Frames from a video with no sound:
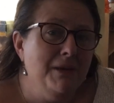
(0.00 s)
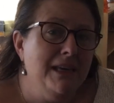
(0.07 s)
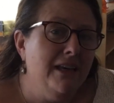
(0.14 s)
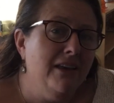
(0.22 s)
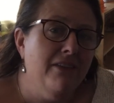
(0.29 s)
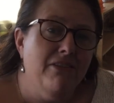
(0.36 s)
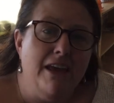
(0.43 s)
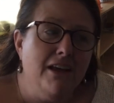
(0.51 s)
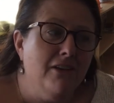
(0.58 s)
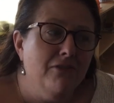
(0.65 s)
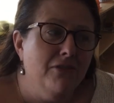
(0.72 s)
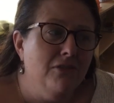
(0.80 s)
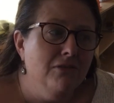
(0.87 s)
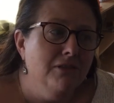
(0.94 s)
being
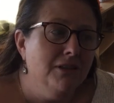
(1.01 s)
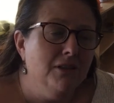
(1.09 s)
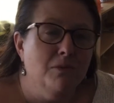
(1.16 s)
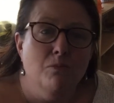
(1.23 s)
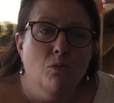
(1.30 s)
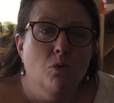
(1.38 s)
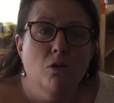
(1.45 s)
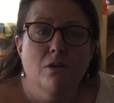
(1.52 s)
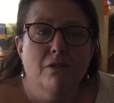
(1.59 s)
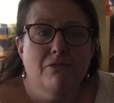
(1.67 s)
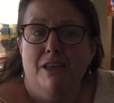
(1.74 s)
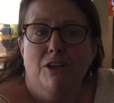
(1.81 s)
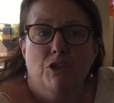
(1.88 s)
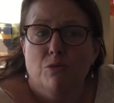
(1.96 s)
thankful, the more
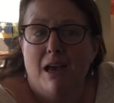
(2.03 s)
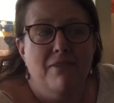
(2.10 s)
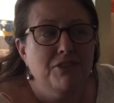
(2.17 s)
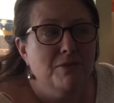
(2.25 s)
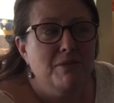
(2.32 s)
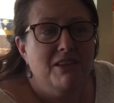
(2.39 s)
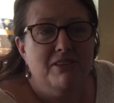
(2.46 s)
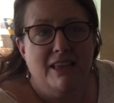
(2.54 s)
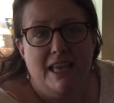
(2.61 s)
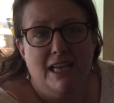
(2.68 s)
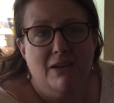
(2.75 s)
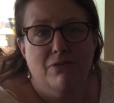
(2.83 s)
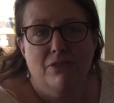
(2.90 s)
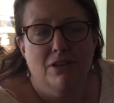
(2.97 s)
things you have to be
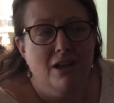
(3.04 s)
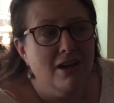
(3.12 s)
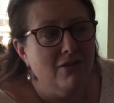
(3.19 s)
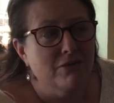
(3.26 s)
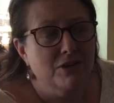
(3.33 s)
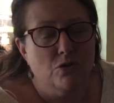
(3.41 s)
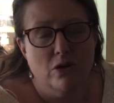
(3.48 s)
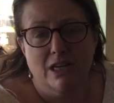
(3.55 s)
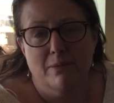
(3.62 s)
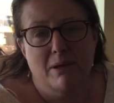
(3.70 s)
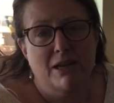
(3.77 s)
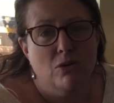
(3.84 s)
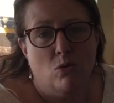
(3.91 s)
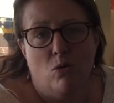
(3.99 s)
thankful of. We talk
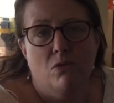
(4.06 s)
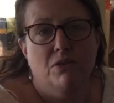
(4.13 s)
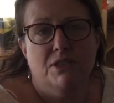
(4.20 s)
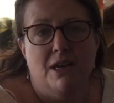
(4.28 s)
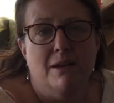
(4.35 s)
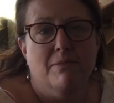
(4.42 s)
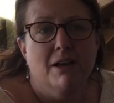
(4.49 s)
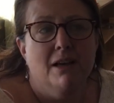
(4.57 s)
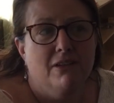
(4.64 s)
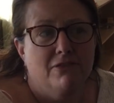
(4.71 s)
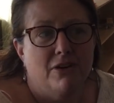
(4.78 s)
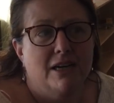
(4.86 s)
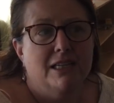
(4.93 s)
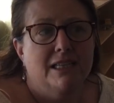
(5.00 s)
about it all the time,
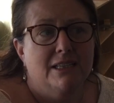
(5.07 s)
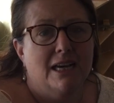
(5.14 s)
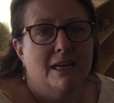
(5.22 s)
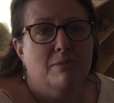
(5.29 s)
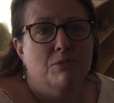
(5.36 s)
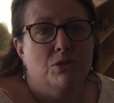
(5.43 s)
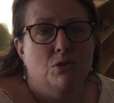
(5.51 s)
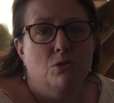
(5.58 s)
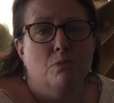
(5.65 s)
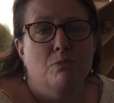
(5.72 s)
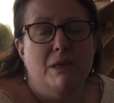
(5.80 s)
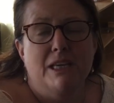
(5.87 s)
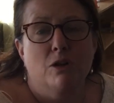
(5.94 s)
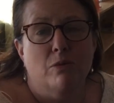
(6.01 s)
finding time to
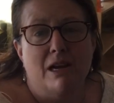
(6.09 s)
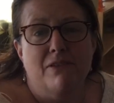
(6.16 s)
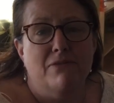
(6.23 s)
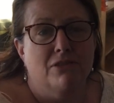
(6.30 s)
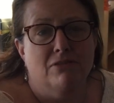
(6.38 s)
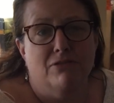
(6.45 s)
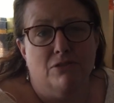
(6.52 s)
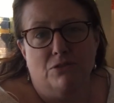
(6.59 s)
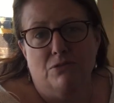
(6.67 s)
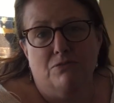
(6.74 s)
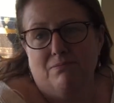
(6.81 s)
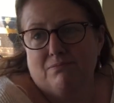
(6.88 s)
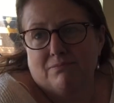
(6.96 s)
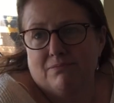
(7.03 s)
be grateful for
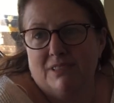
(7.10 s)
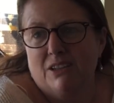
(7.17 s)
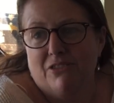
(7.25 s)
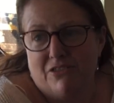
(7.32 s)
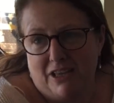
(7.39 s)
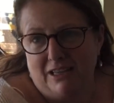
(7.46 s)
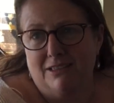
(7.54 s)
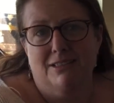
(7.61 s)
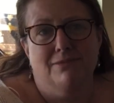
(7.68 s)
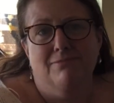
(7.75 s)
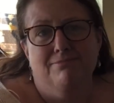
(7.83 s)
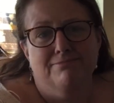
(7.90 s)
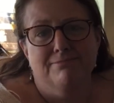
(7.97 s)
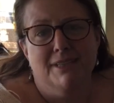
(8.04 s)
little things.
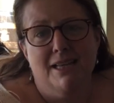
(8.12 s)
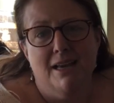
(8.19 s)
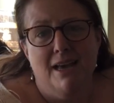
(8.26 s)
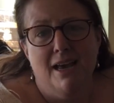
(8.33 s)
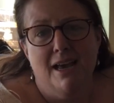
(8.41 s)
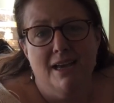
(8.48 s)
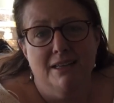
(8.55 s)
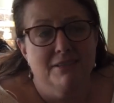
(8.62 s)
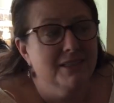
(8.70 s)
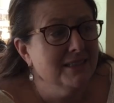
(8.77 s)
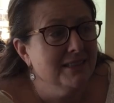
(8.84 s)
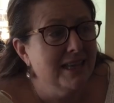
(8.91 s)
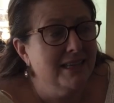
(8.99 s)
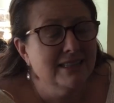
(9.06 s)
And
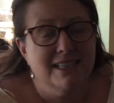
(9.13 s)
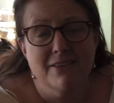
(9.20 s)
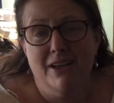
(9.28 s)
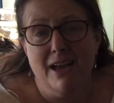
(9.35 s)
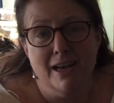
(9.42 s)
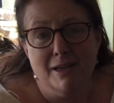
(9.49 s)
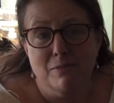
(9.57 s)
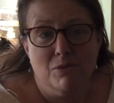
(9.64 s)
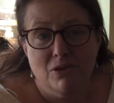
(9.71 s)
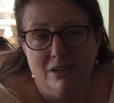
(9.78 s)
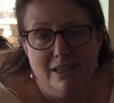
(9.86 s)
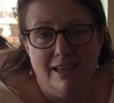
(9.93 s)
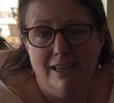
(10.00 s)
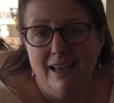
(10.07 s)
this Thanksgiving, I am
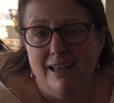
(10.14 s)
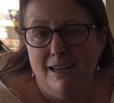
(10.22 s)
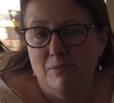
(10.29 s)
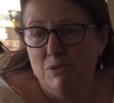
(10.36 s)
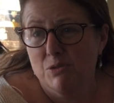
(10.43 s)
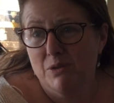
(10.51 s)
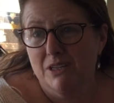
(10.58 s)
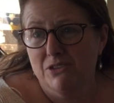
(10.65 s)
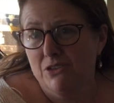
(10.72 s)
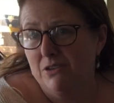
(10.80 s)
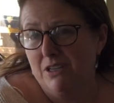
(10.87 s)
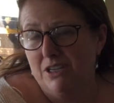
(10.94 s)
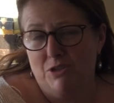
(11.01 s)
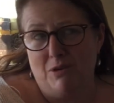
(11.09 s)
cooking and I'm doing a
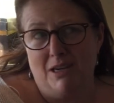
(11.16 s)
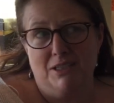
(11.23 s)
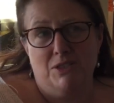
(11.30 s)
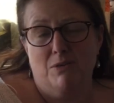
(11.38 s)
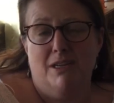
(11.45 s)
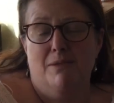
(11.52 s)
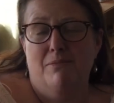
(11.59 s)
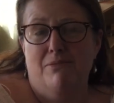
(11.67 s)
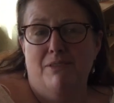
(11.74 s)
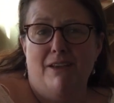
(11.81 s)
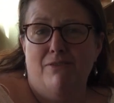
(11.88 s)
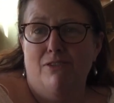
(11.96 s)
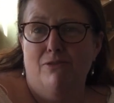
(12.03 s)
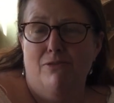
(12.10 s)
turkey trot. So I am
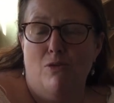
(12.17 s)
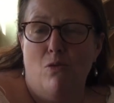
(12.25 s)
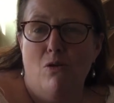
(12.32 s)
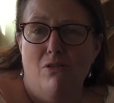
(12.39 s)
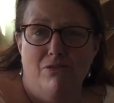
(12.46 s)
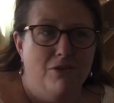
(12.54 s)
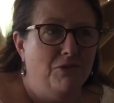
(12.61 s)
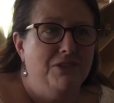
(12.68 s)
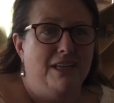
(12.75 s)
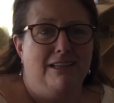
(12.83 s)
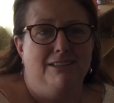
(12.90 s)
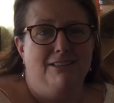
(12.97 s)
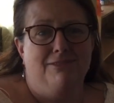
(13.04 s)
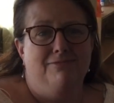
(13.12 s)
thankful for all of those
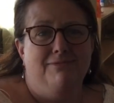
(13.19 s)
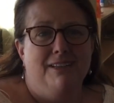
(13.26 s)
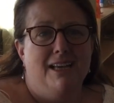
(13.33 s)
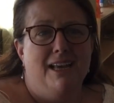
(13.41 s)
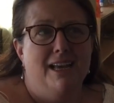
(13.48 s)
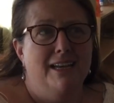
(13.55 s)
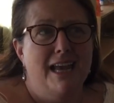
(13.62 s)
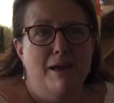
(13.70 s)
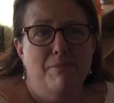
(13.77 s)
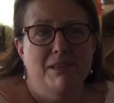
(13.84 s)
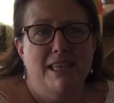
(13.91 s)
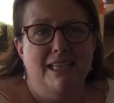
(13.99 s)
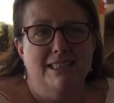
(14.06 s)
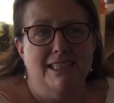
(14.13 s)
things. And happy
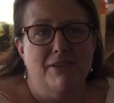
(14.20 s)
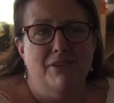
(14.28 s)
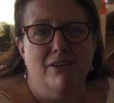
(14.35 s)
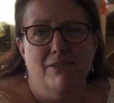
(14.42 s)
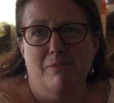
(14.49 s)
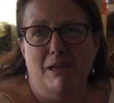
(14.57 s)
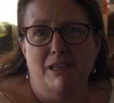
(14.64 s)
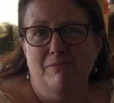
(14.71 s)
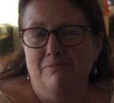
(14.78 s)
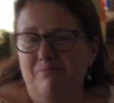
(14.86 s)
Thanksgiving, everybody.